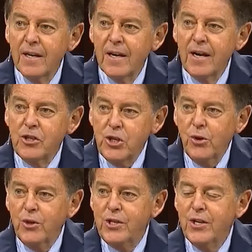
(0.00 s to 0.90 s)
Uh,
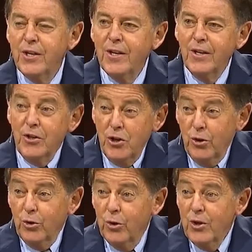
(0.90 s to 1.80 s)
Jude
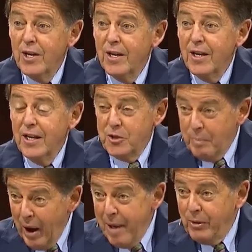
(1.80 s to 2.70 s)
knew his
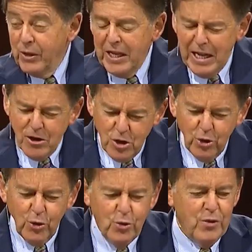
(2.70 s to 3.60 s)
Bible, he
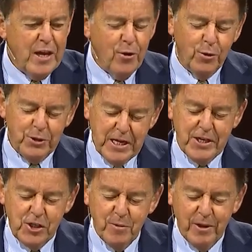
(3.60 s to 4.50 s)
knew the Old
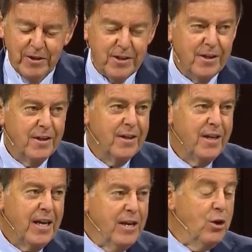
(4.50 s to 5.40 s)
Testament.
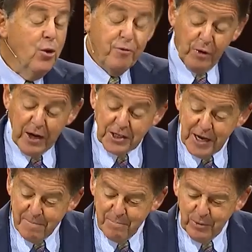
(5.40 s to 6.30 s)
He knew, for
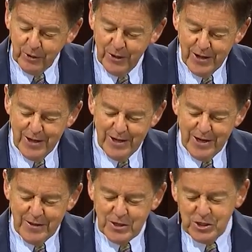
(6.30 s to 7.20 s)
example,
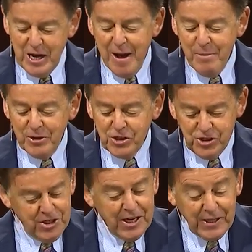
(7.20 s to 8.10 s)
uh, the
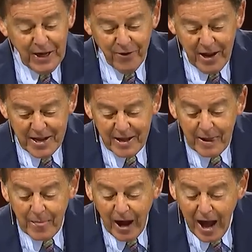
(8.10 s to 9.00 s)
psalmist declaring,
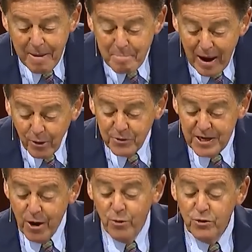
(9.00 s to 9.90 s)
I bow
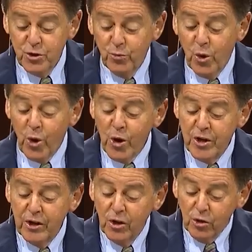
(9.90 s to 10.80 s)
down
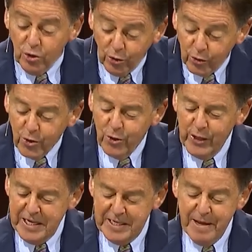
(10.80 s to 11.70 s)
toward your
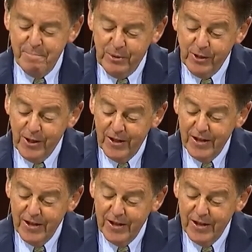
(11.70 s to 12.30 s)
holy temple